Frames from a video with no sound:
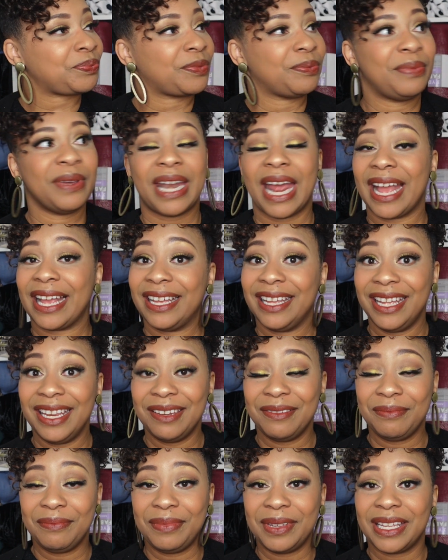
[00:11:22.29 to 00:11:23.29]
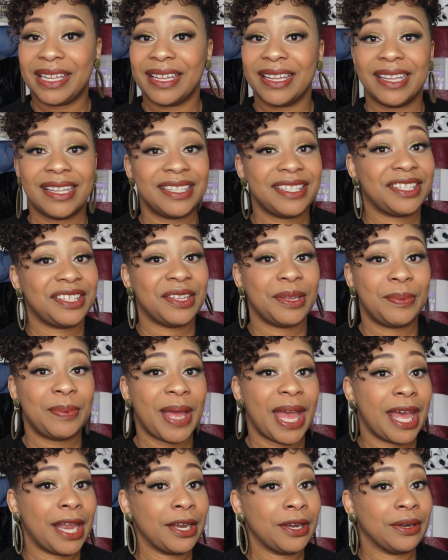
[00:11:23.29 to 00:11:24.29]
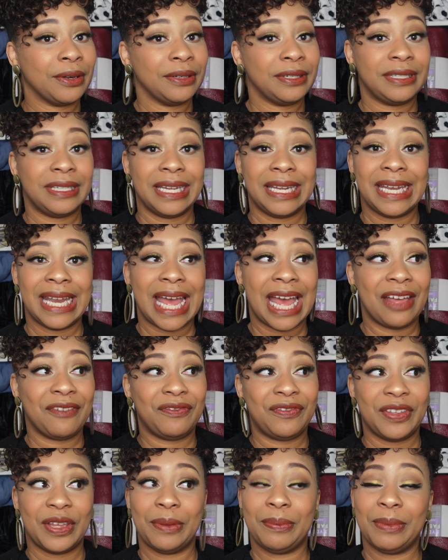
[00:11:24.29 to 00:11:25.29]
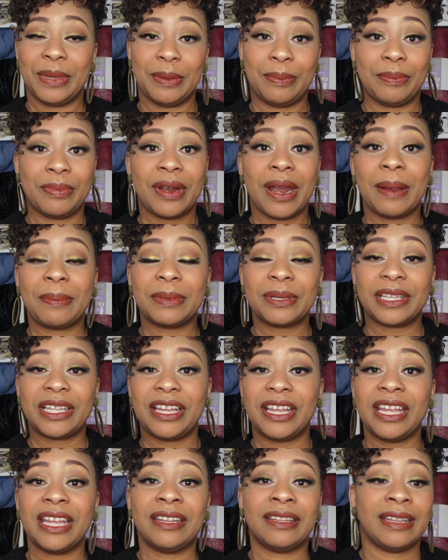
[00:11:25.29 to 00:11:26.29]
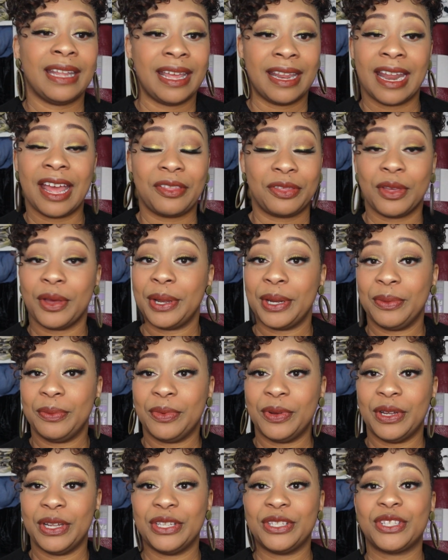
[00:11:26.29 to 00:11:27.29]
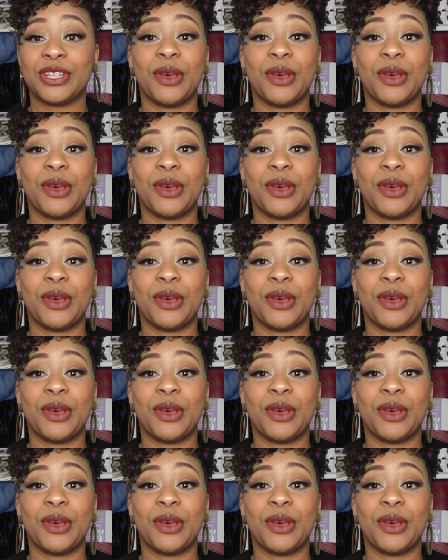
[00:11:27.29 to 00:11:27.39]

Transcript: but I couldn't because the pattern did not fit me properly and I thought it would.